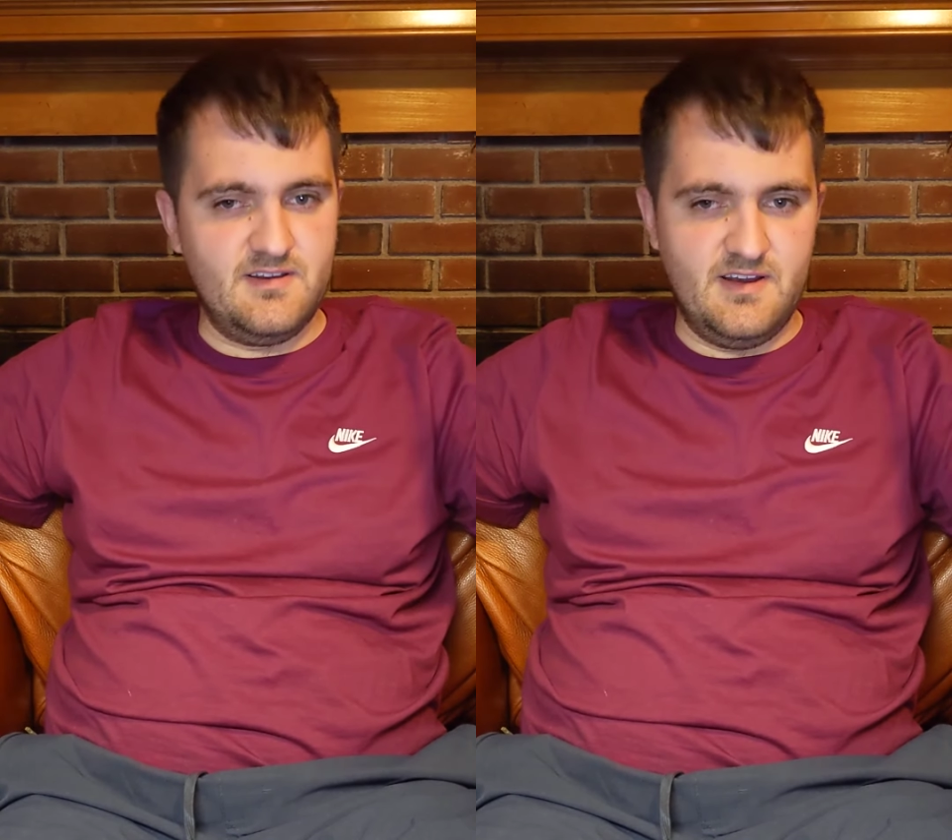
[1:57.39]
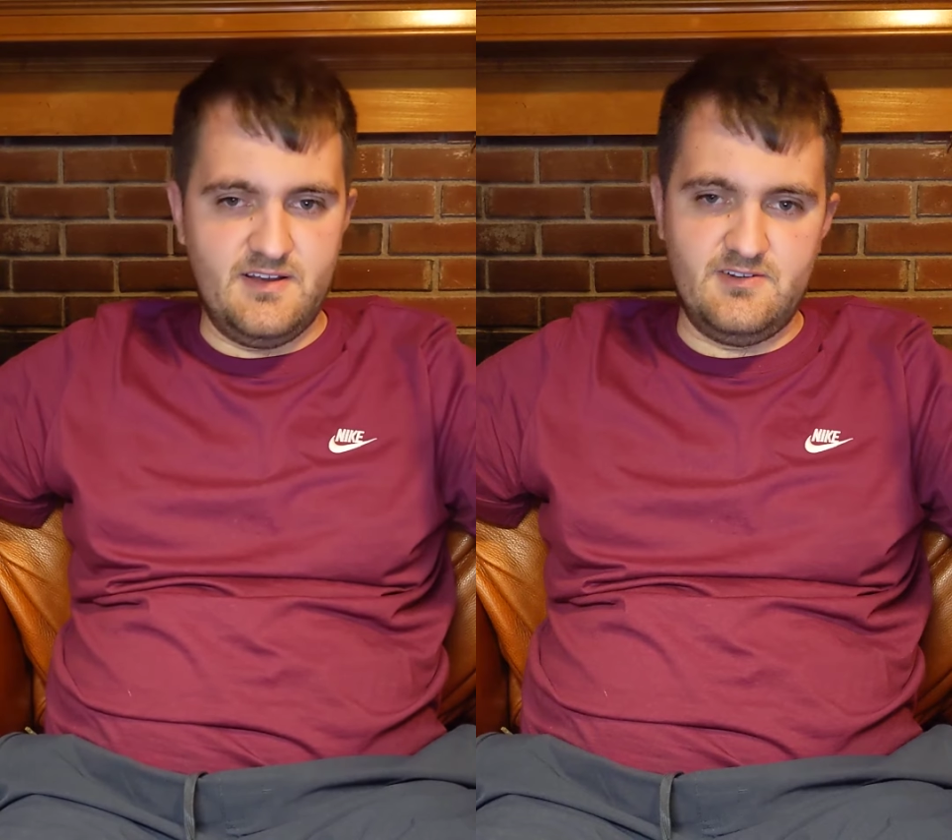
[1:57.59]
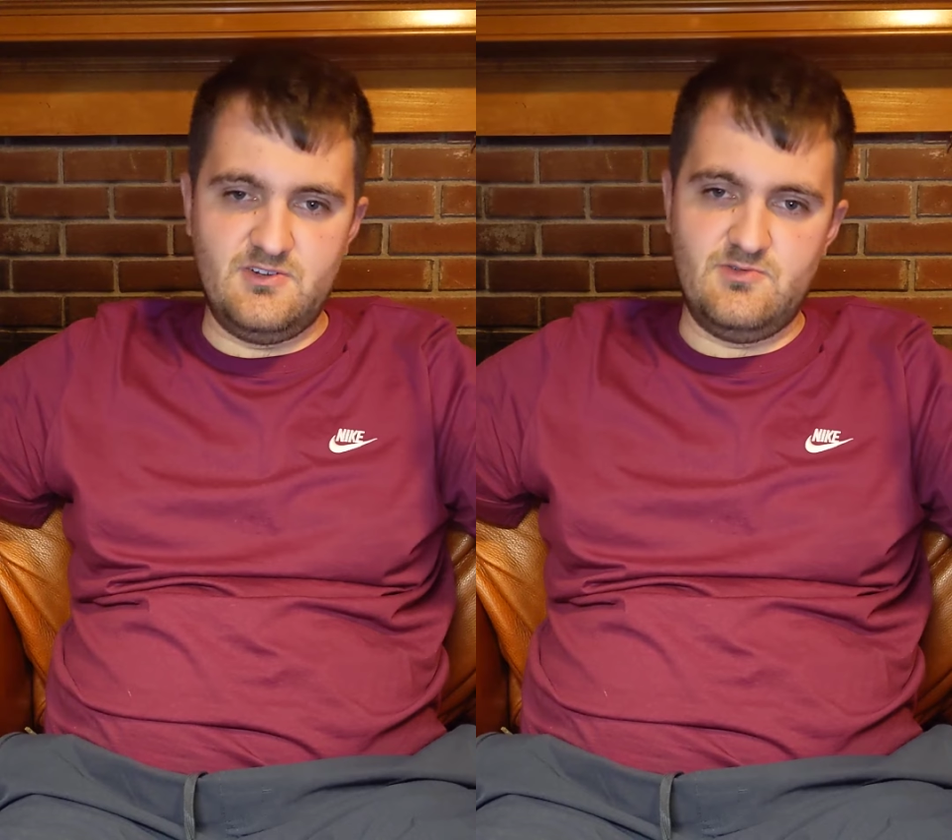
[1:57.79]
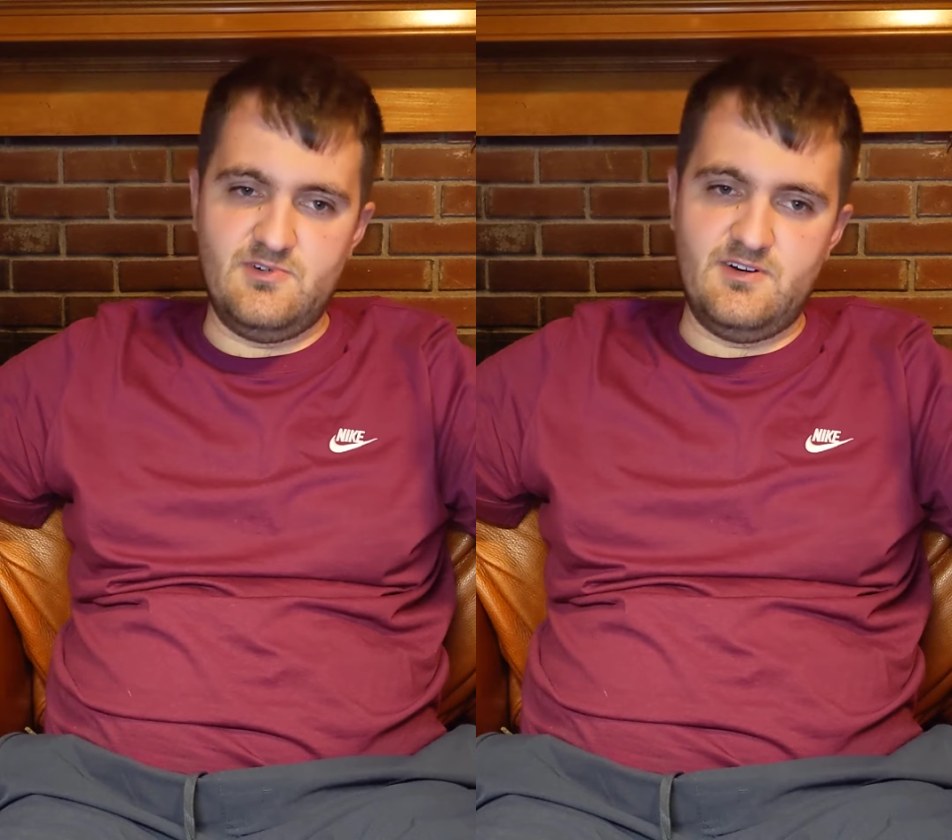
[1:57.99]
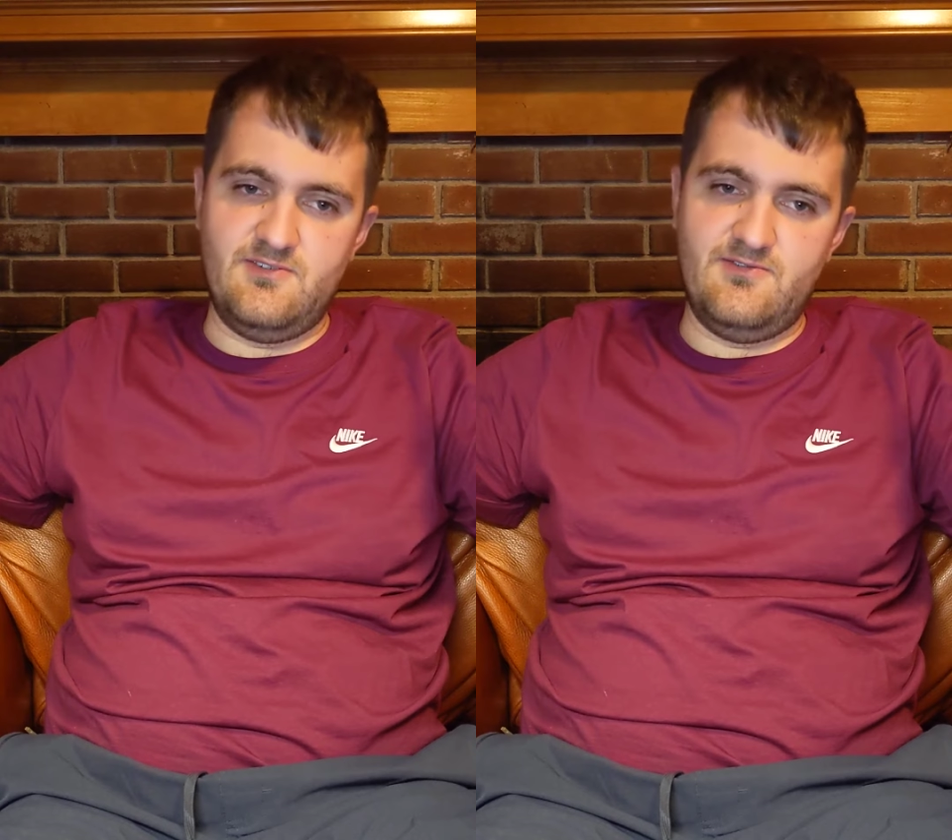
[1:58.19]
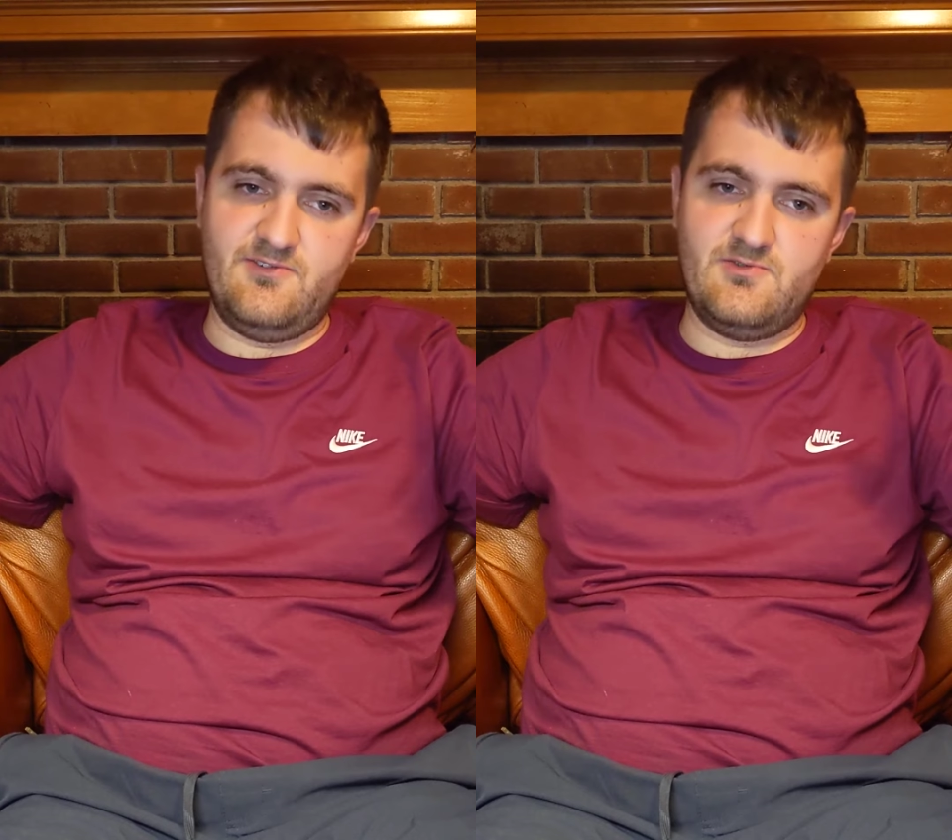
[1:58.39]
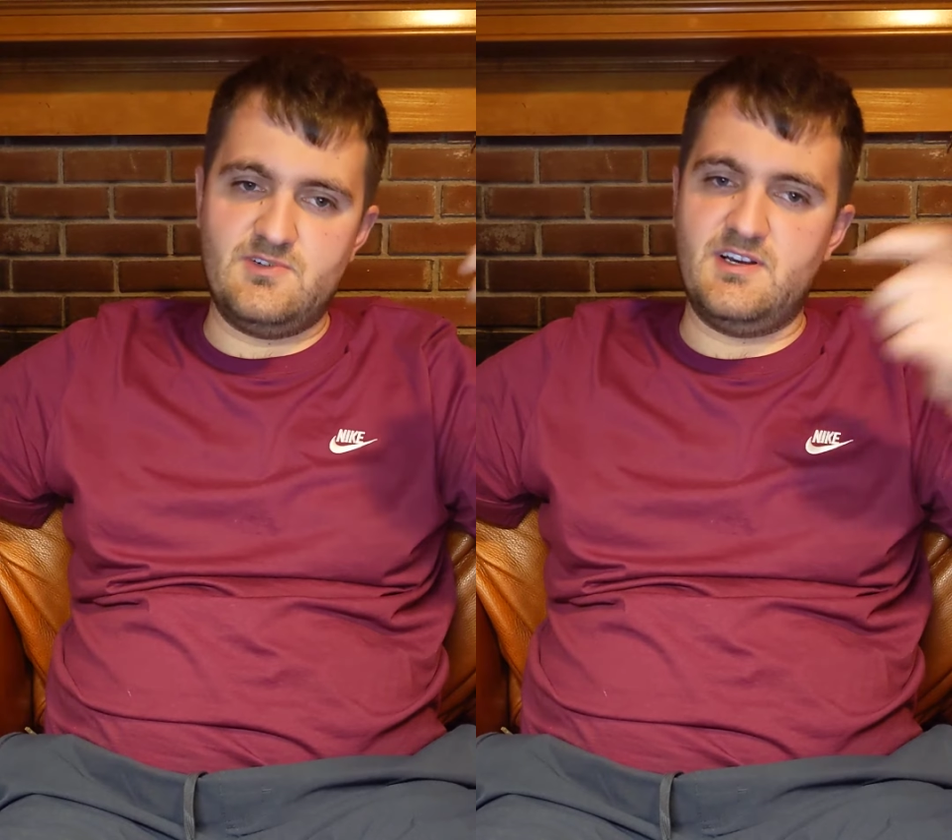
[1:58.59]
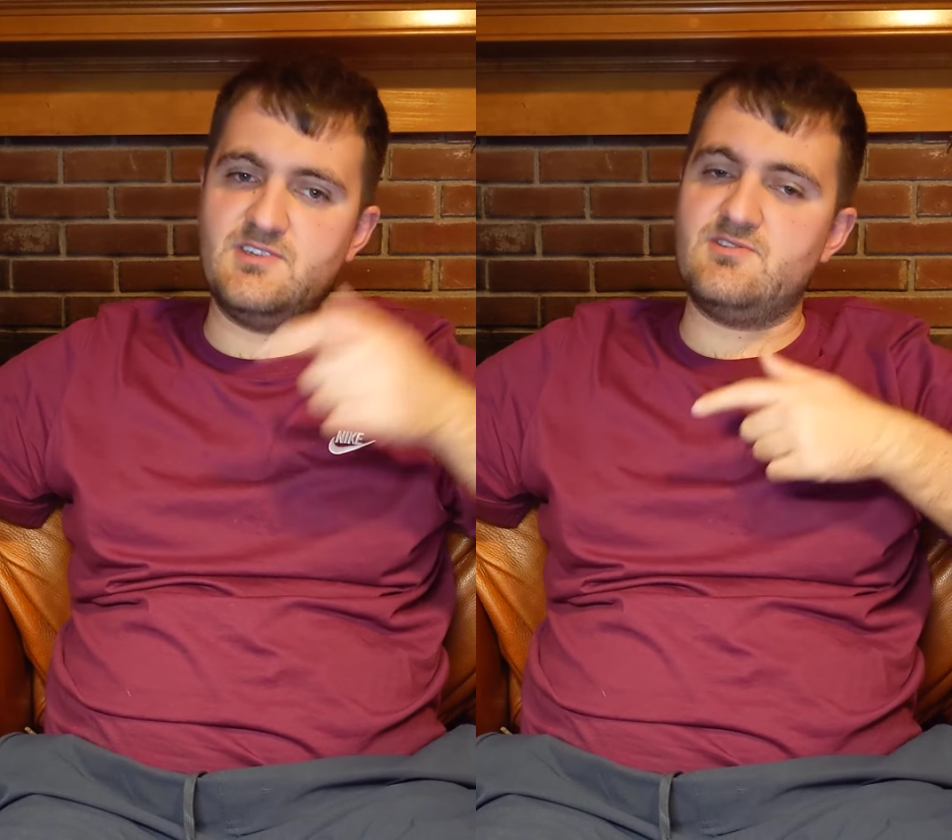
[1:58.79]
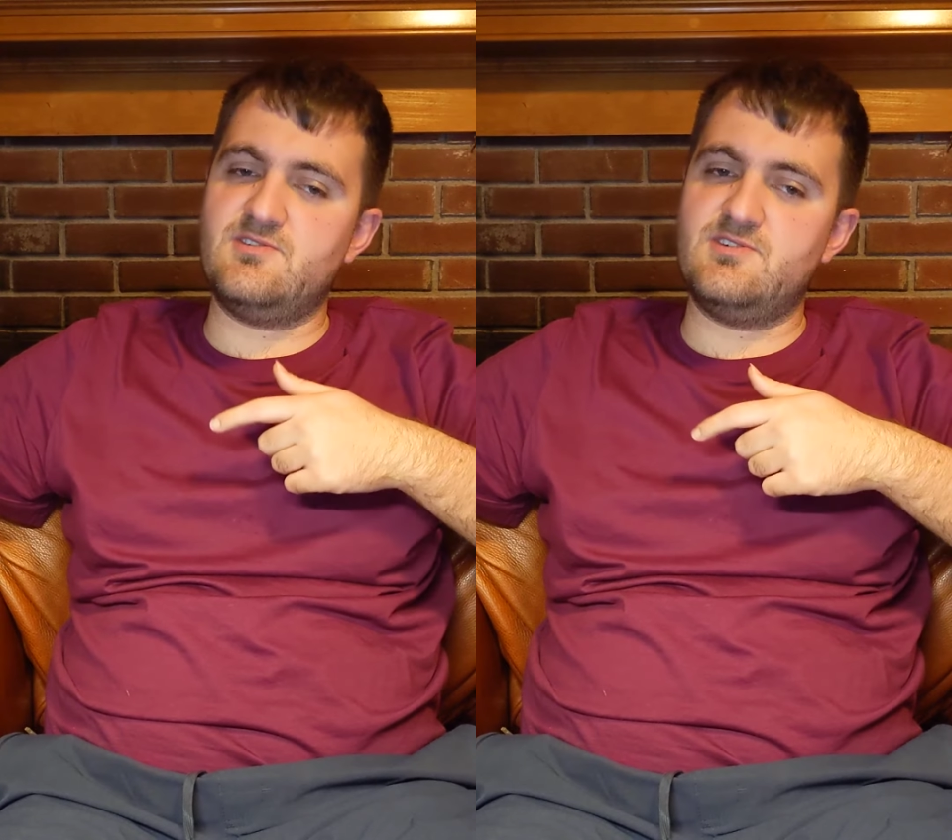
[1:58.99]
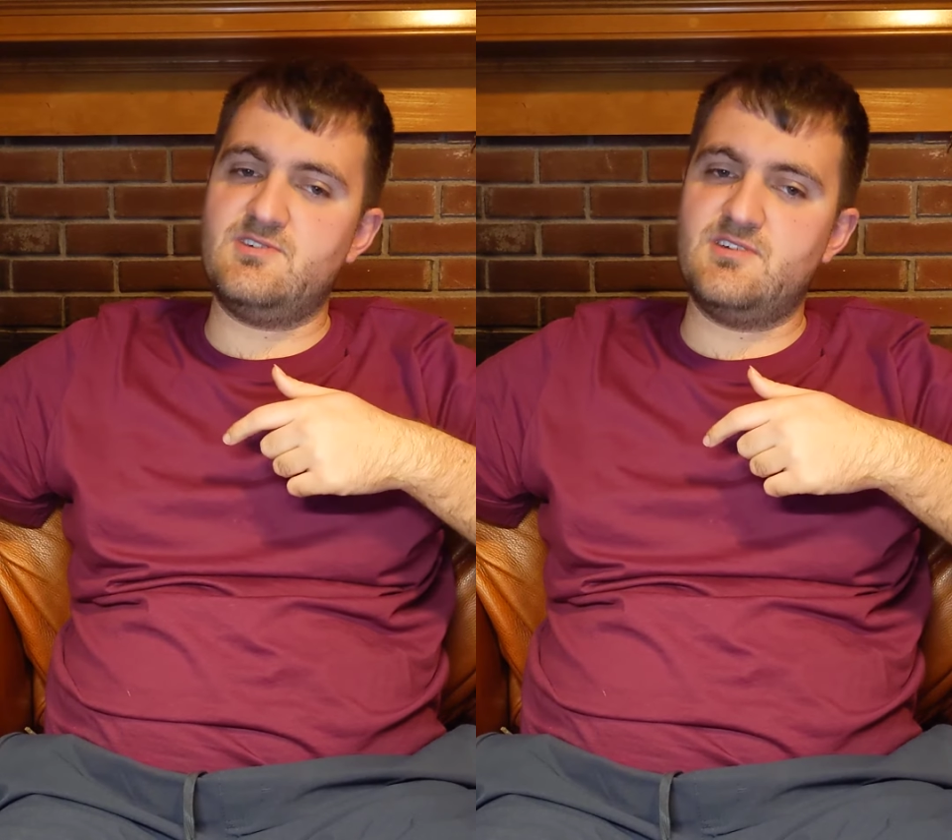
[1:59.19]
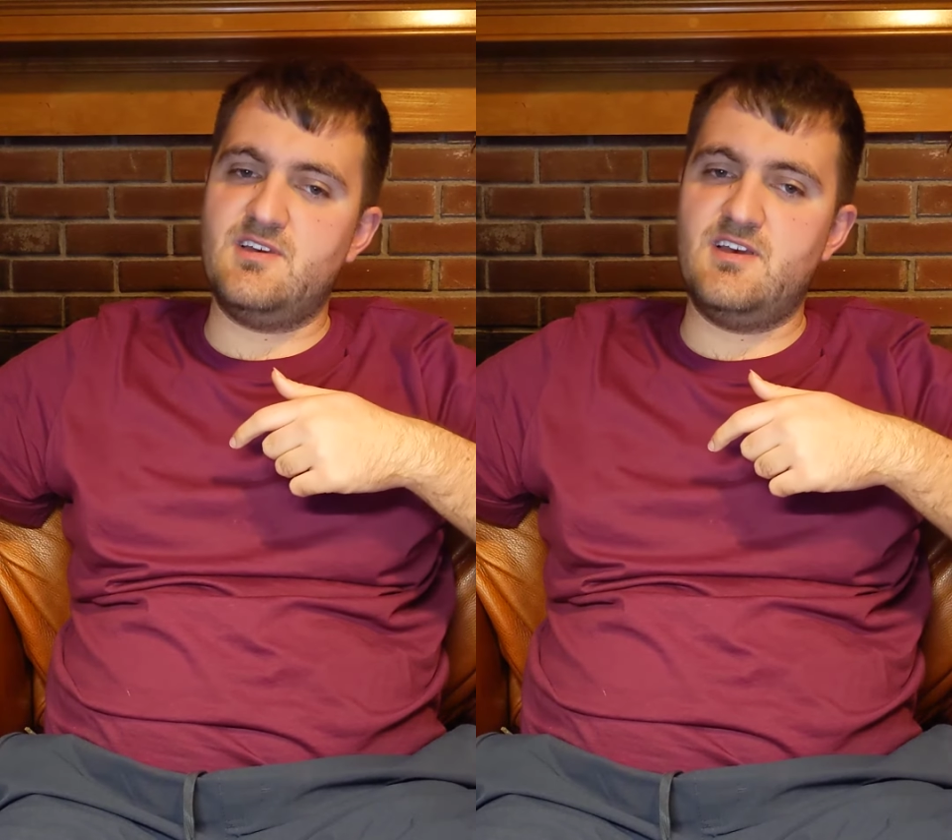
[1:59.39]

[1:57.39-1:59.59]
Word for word: got into a few tussles,